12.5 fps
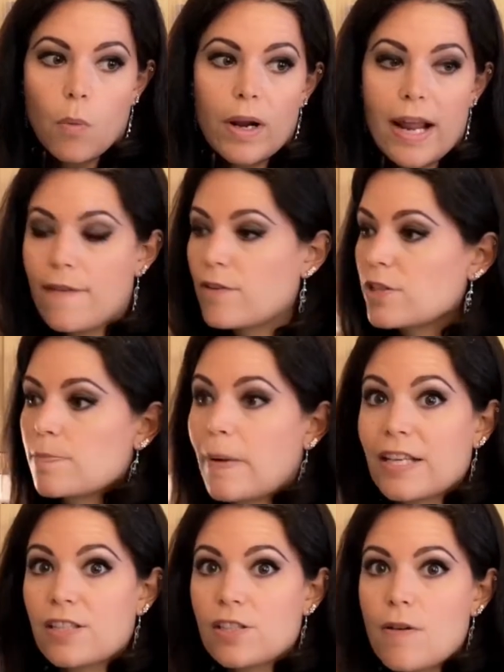whatever
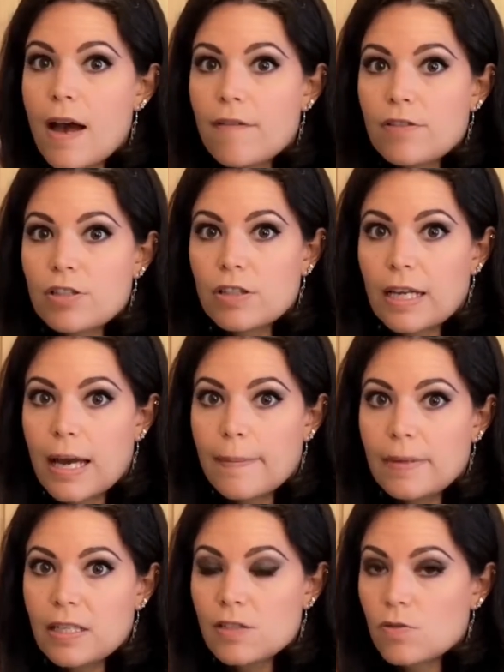spice you have in your
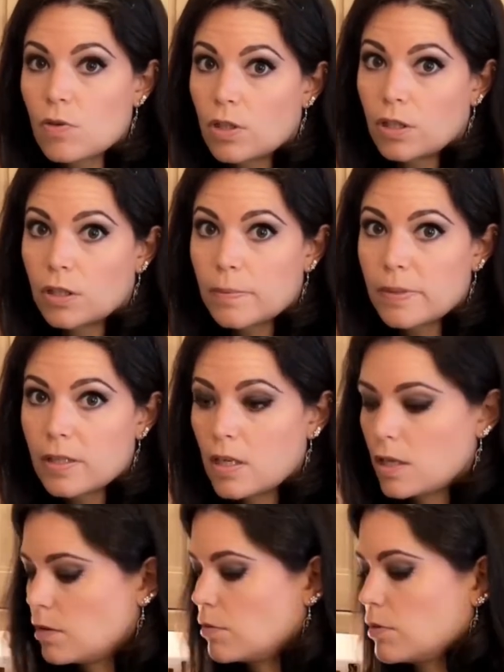cabinet or herb
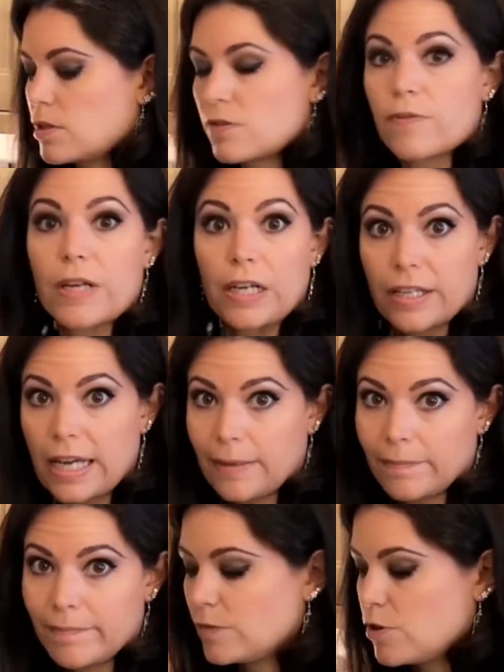is fair
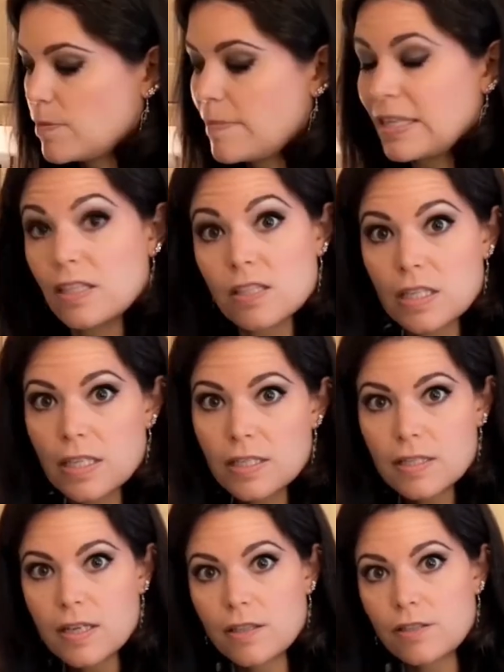game. You can make this
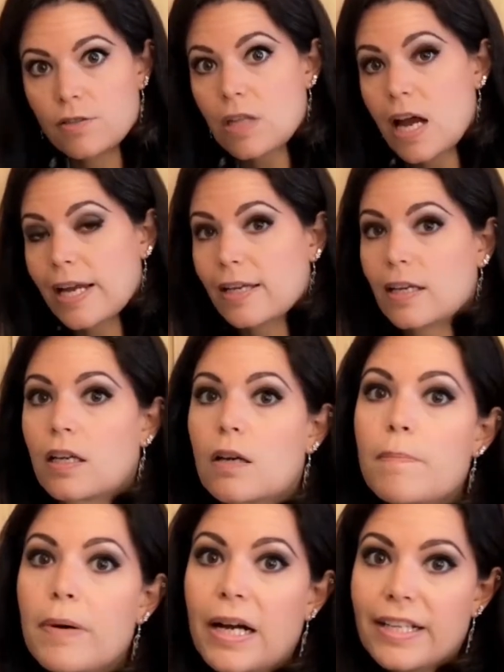taste how you like. It
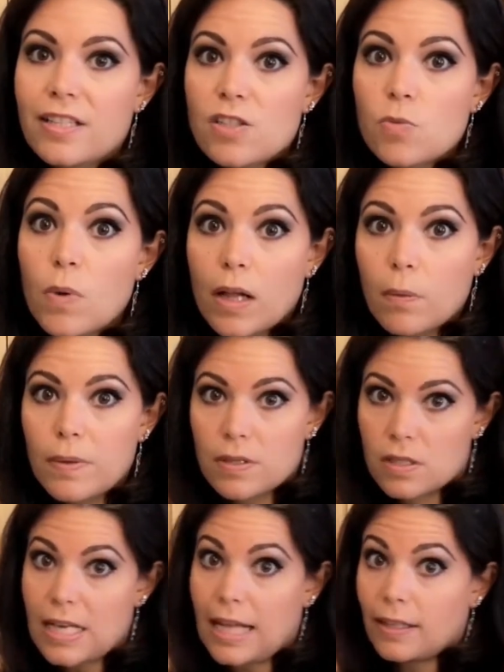combines well with
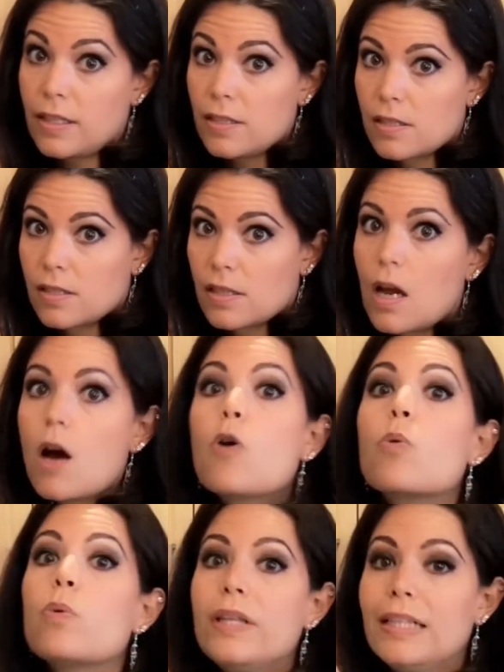salads,
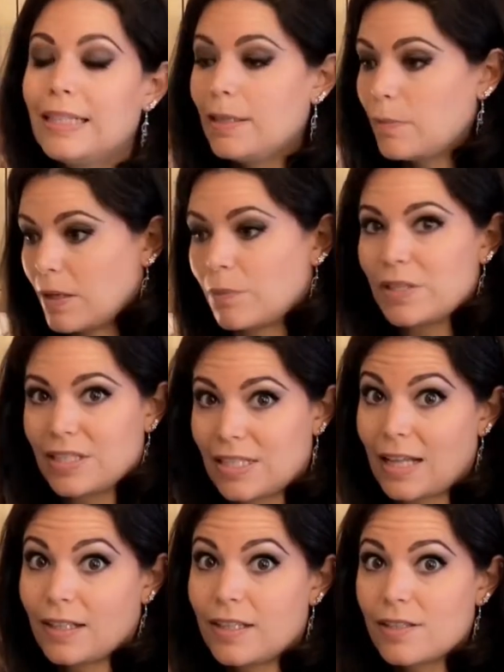really well with
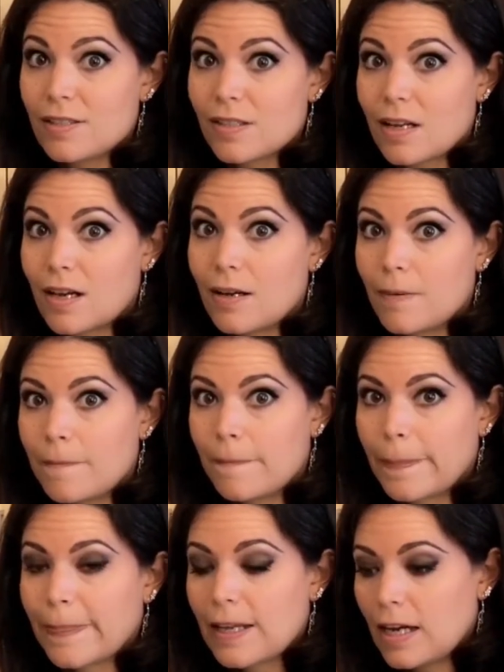salads.
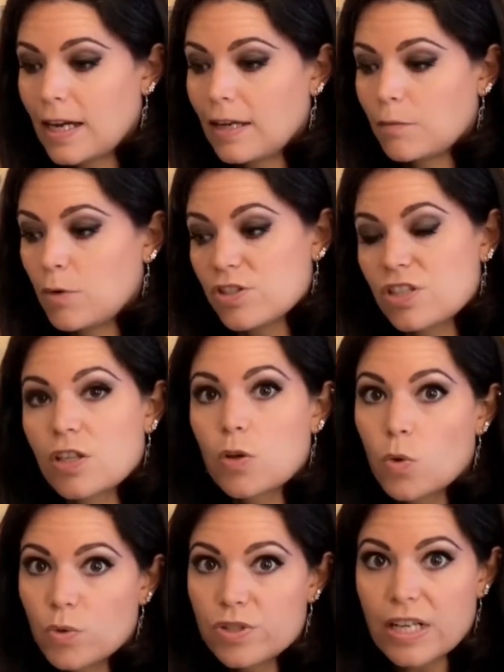Once it
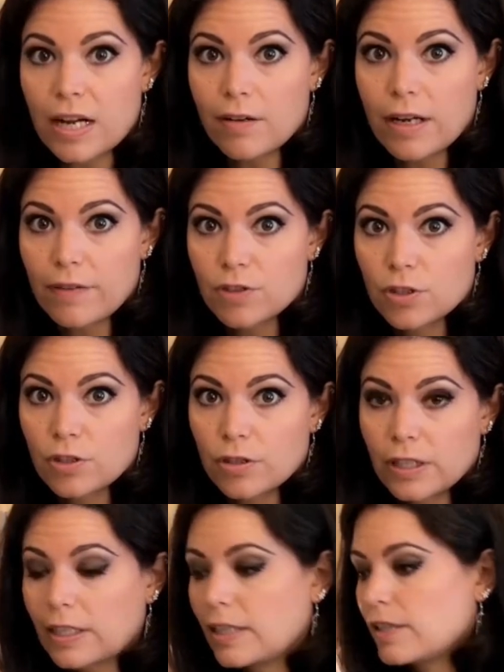cools down after
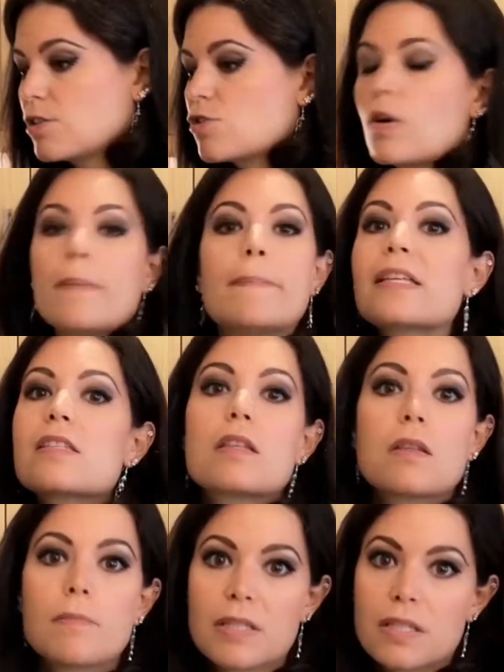cooking, I enjoy
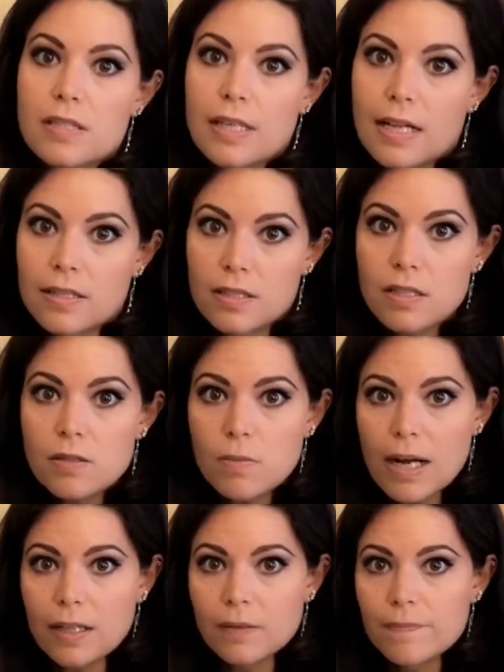mixing them into salads as
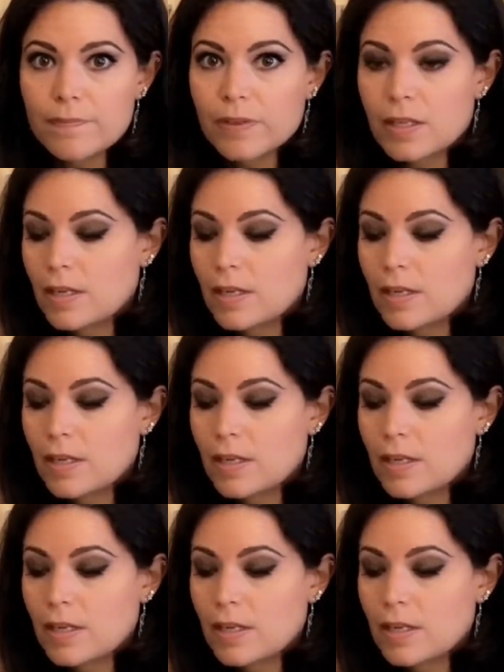well.